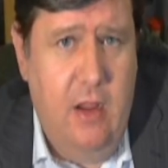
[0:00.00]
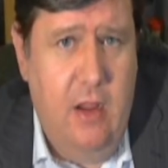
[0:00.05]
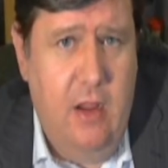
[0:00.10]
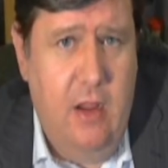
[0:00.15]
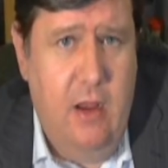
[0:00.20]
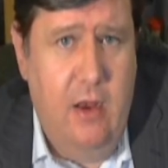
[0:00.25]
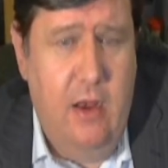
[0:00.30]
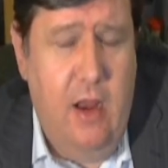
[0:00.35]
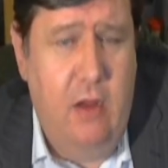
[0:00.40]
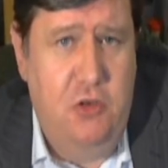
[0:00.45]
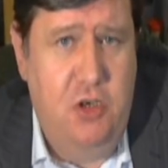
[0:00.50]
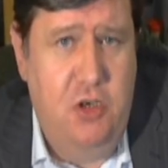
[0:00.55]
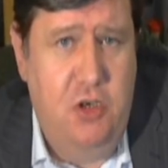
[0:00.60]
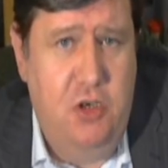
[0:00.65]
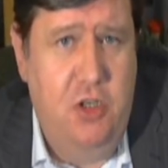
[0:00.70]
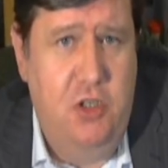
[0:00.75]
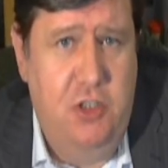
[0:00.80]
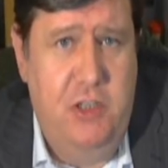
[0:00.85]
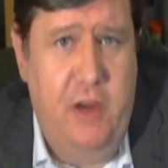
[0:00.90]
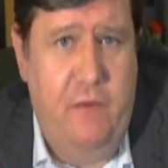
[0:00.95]
Now, Judge
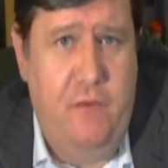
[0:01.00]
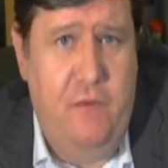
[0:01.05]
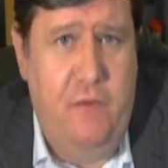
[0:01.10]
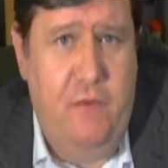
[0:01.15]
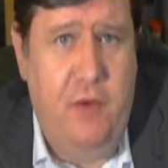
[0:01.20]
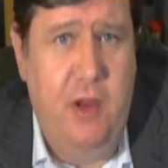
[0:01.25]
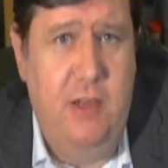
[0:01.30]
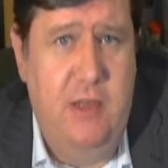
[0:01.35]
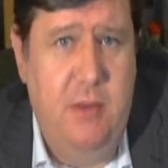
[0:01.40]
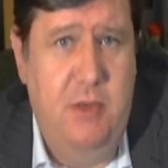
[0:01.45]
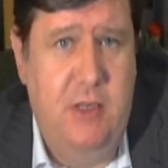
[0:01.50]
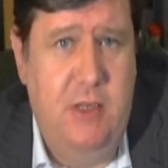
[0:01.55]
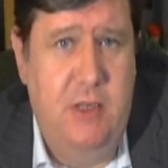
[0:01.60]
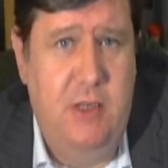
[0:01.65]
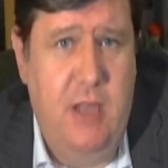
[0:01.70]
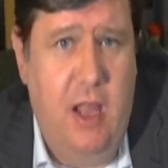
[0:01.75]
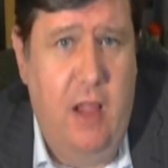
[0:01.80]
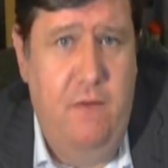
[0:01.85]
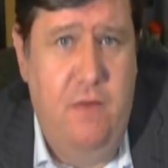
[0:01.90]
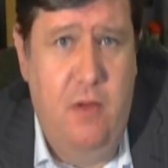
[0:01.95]
Jeffreys himself
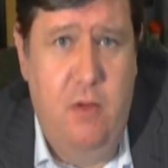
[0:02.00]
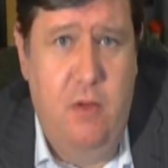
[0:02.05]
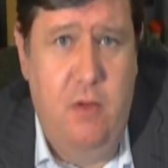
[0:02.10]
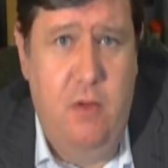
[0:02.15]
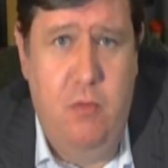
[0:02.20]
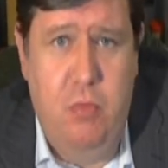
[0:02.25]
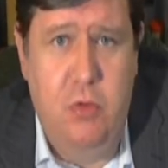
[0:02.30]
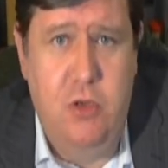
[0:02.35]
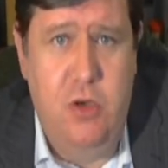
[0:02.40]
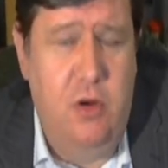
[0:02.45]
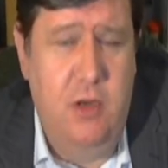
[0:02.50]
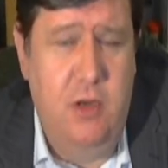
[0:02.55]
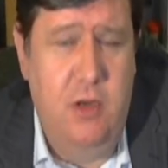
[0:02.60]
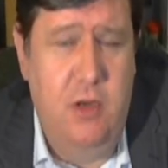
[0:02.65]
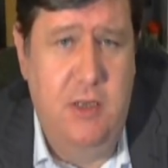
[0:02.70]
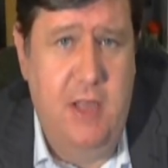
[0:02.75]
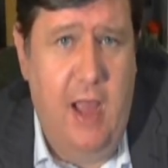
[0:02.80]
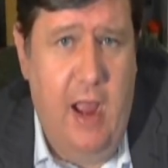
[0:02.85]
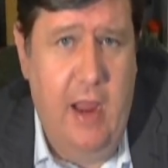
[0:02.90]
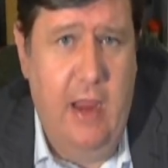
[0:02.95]
was known as the
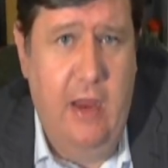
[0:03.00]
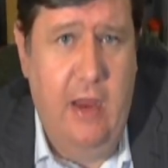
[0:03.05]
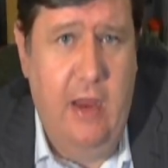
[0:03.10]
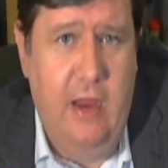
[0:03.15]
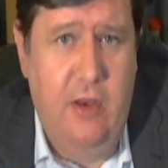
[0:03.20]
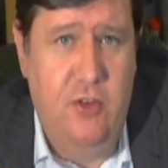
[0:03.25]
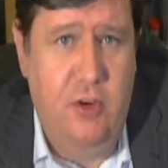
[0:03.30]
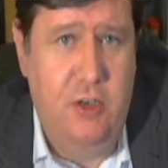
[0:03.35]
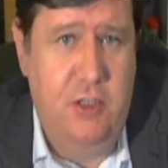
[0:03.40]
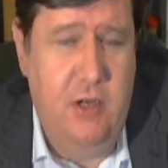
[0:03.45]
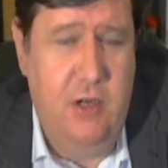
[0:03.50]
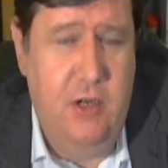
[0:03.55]
hanging judge.